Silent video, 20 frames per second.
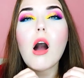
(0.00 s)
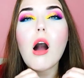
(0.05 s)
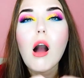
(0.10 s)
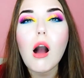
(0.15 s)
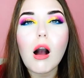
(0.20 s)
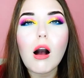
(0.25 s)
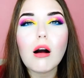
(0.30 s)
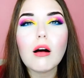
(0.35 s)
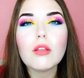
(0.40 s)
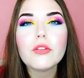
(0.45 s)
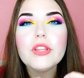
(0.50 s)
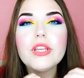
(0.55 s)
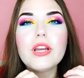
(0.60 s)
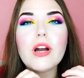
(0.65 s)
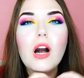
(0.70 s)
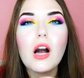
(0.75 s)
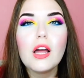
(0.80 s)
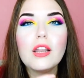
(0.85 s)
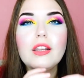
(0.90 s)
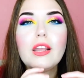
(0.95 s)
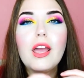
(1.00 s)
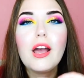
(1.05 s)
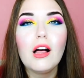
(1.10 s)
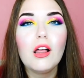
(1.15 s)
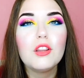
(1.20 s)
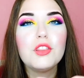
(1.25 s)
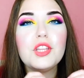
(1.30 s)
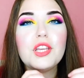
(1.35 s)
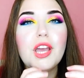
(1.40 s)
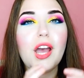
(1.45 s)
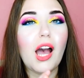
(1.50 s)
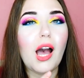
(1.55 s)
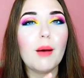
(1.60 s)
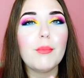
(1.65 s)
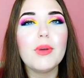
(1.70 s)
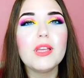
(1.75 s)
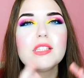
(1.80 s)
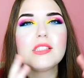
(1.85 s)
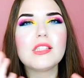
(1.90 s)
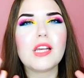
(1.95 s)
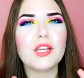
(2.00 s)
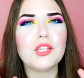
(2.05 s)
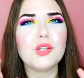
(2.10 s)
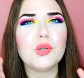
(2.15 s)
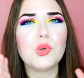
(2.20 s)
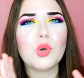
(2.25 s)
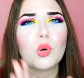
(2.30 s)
all the unhealthy habits that you